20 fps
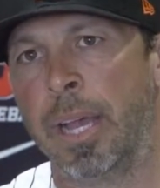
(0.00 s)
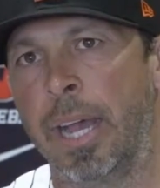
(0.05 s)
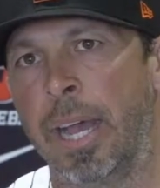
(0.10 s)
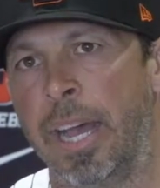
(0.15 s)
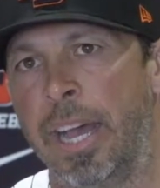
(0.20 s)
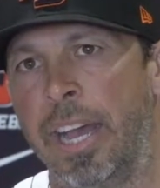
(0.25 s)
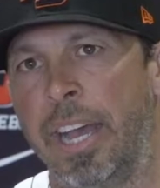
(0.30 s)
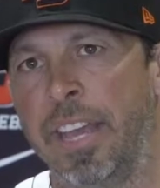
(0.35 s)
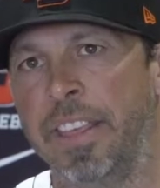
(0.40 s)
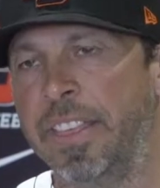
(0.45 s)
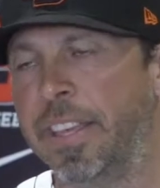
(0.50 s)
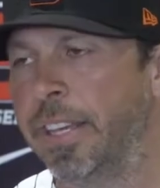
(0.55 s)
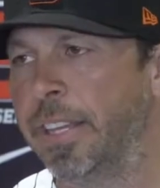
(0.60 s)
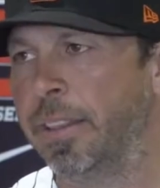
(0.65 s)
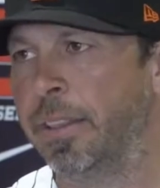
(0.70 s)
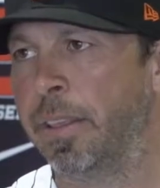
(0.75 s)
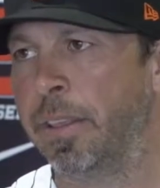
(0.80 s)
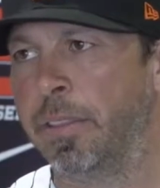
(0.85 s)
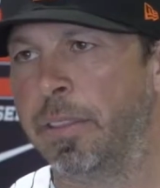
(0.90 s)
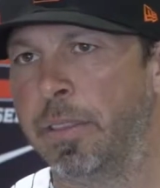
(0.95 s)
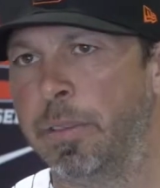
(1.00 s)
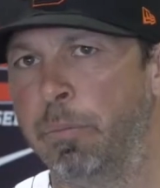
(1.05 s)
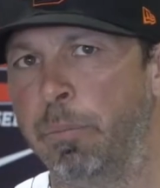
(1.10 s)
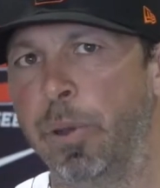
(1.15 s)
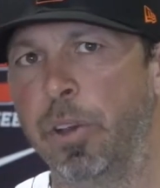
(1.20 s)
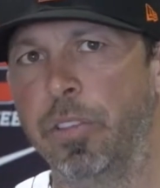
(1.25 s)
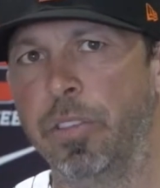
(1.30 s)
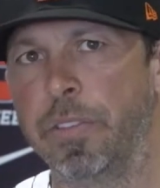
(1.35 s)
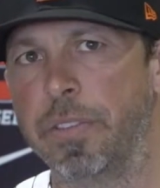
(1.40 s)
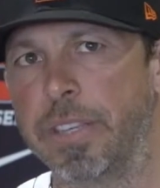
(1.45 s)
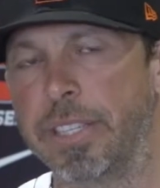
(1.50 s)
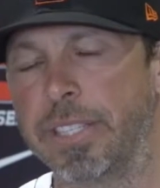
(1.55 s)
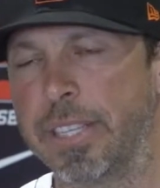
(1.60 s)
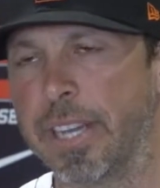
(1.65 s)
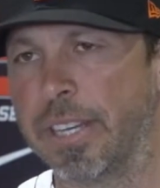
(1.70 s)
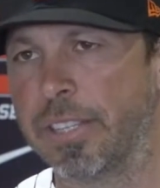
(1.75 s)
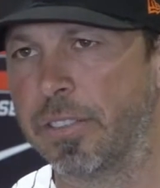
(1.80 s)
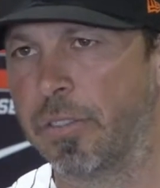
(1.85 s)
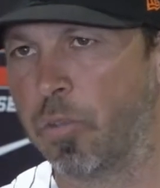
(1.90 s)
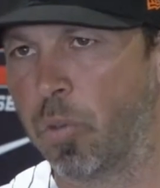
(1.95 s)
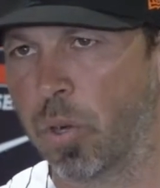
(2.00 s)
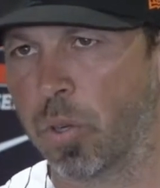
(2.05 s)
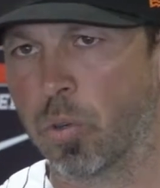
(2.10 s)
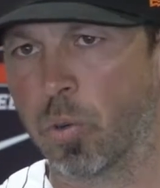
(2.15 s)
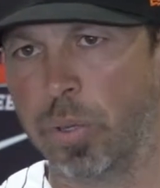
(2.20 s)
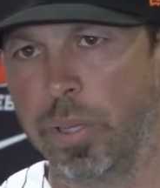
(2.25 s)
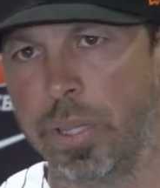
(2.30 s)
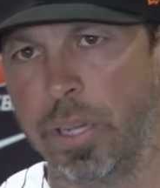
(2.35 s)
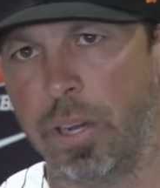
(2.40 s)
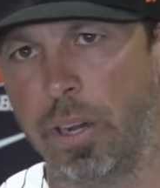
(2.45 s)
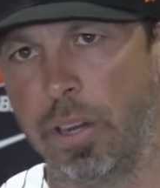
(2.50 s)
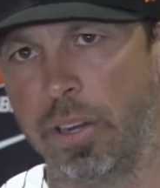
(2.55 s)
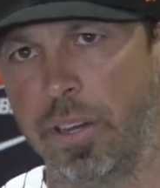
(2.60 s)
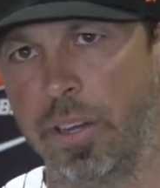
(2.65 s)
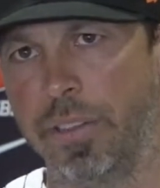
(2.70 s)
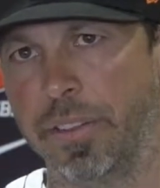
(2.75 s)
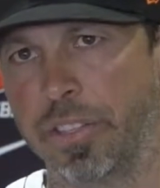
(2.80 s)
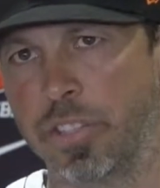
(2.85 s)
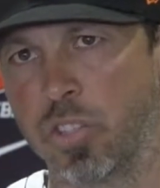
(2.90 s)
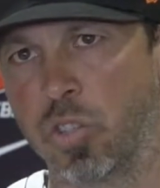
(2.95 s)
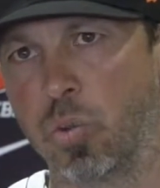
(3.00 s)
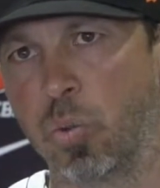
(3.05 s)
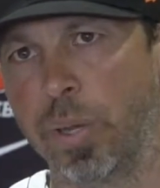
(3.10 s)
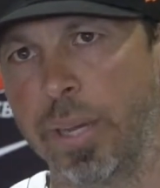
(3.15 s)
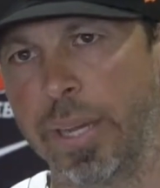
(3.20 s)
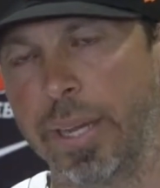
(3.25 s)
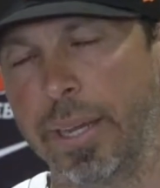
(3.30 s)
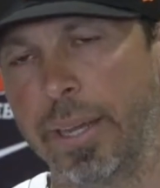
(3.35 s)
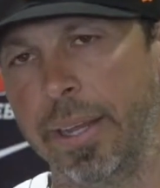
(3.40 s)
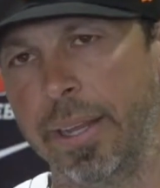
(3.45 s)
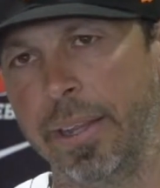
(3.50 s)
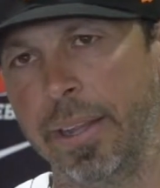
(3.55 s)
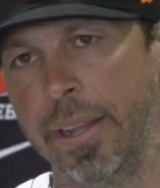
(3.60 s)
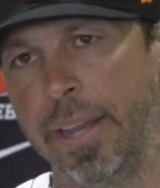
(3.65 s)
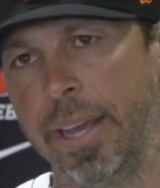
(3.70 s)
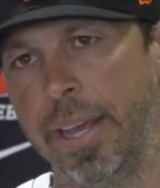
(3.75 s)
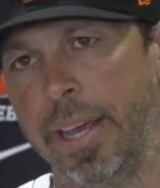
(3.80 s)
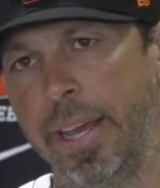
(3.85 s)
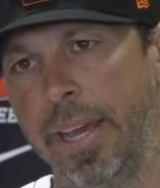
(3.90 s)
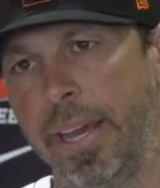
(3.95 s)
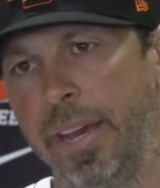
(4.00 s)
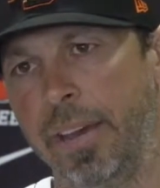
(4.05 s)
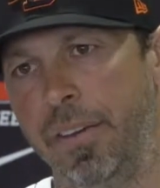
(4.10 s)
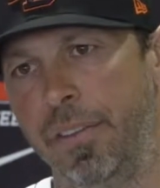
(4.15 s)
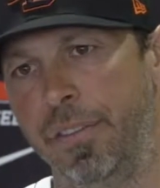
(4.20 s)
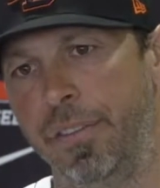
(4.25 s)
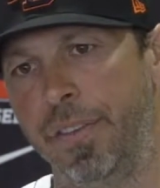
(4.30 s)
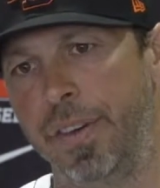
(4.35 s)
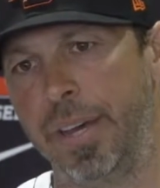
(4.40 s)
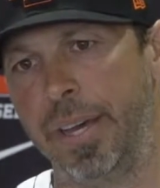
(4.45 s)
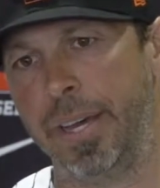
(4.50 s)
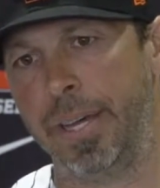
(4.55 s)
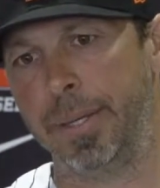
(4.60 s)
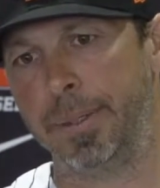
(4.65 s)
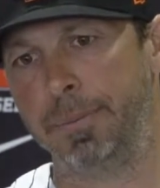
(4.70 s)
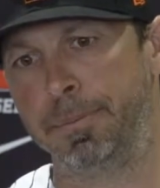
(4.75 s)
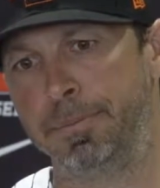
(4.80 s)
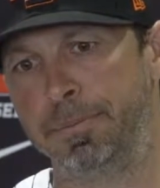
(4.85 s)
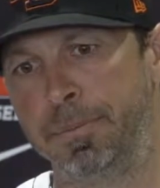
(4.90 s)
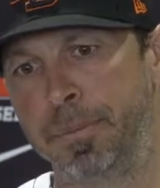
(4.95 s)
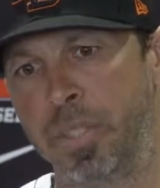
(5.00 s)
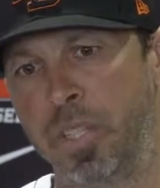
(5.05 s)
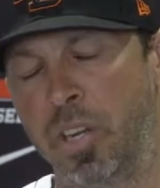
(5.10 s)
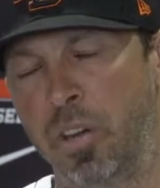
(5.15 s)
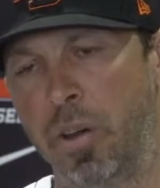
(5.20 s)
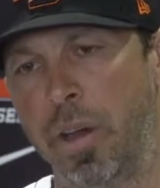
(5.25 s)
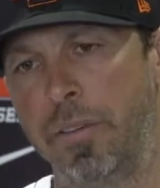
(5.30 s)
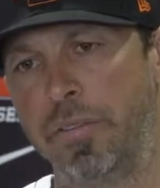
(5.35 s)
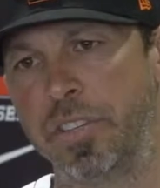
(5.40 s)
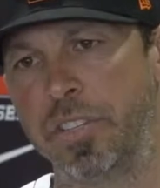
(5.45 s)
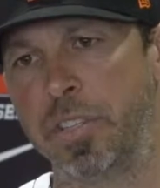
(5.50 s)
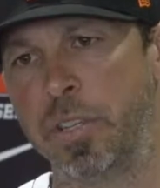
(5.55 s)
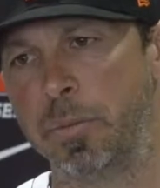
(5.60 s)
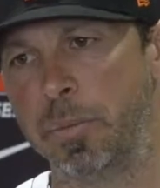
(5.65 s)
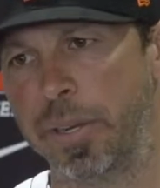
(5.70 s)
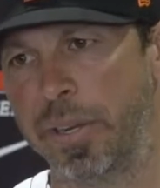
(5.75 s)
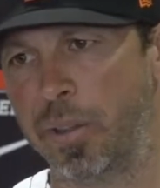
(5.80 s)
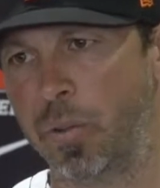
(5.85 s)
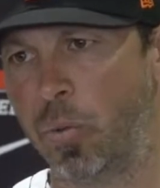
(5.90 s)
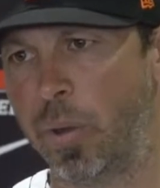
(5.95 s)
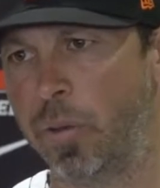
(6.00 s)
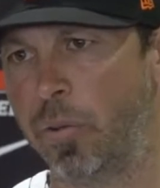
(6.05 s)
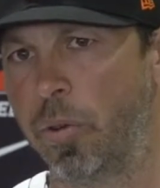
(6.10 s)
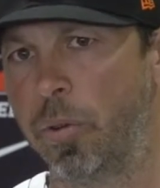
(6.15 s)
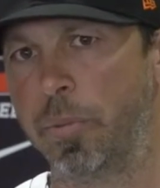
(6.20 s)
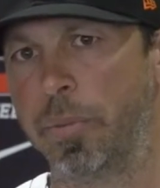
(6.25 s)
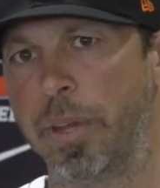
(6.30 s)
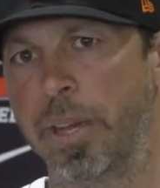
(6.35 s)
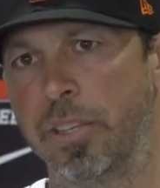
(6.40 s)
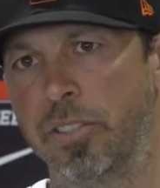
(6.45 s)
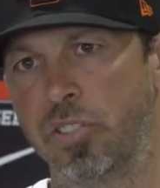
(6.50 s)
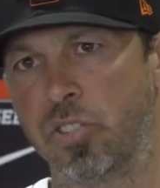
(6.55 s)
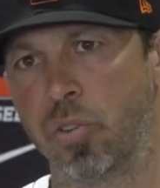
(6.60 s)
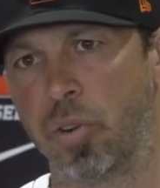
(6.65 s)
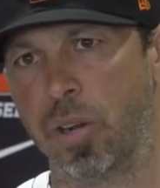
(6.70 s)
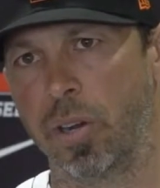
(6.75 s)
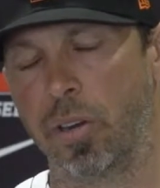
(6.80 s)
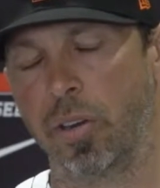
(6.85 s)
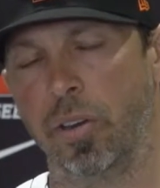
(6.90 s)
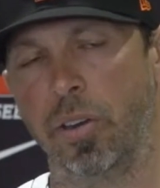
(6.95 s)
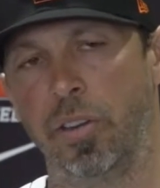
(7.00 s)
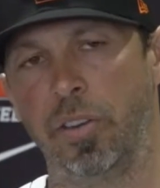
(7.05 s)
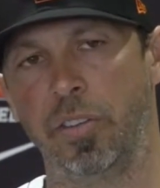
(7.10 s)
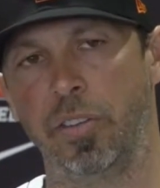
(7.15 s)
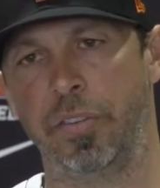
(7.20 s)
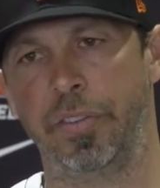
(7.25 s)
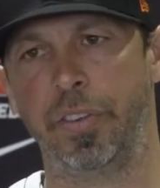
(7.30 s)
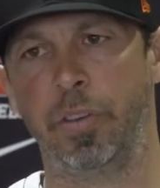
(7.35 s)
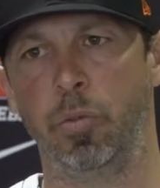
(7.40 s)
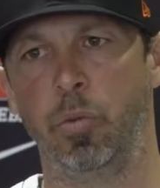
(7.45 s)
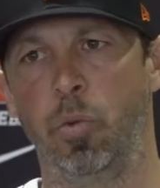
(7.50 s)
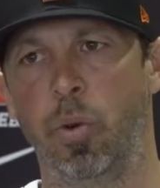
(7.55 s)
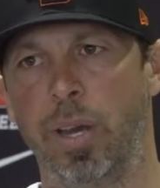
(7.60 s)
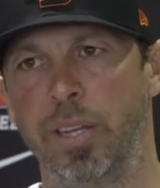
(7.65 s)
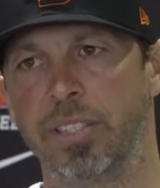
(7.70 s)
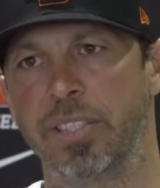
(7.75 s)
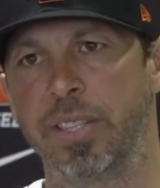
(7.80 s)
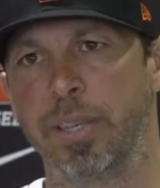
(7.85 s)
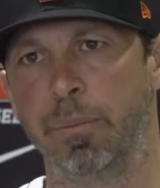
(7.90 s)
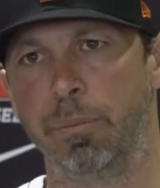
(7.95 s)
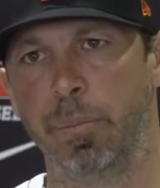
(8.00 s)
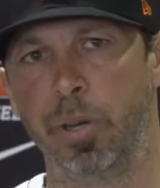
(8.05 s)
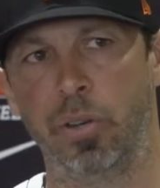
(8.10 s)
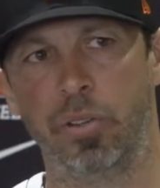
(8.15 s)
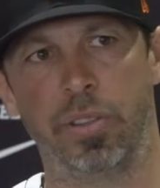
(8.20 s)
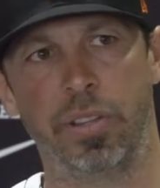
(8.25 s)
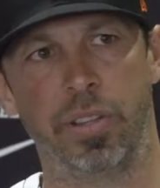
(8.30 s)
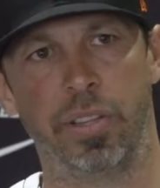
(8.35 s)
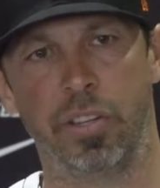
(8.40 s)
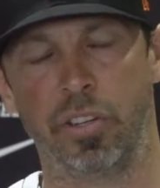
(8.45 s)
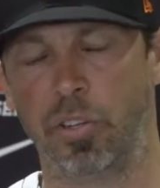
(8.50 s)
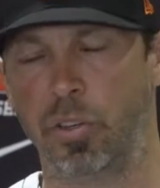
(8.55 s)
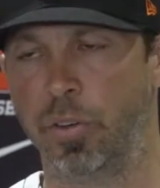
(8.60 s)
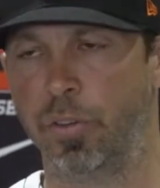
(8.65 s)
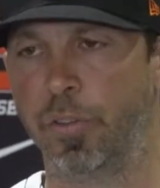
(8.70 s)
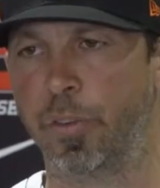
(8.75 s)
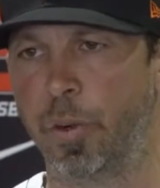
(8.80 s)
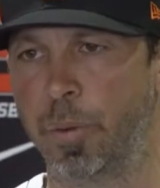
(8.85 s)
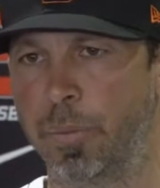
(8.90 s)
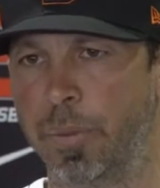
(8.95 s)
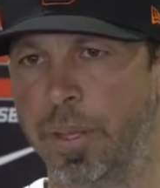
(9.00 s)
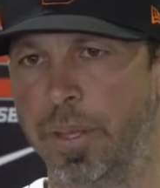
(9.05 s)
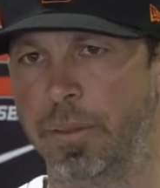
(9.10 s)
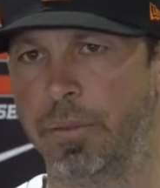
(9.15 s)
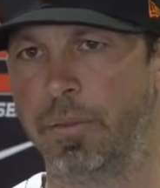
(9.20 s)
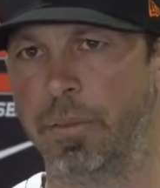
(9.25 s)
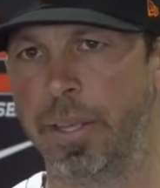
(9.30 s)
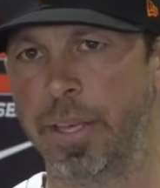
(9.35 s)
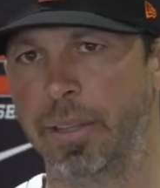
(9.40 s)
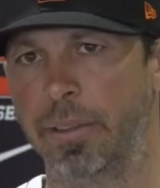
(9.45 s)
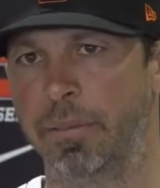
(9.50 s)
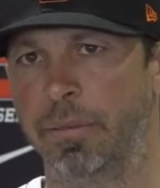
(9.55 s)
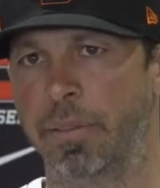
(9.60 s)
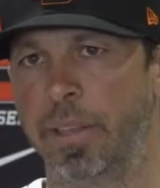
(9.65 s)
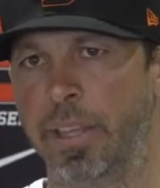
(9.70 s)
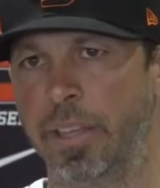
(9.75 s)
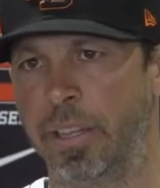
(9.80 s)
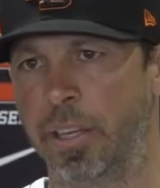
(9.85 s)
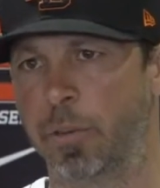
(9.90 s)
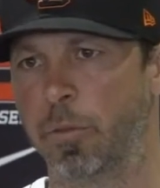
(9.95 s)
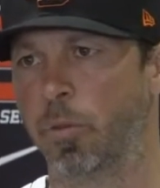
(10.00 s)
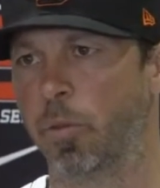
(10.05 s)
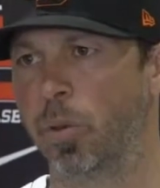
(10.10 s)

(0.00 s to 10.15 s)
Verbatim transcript: Uh, I think th- th- both of these guys have worked really hard on their swing, and they have, um, you know, obviously been in the weight room, gotten stronger. And if you watch them both in their uniform, they they they look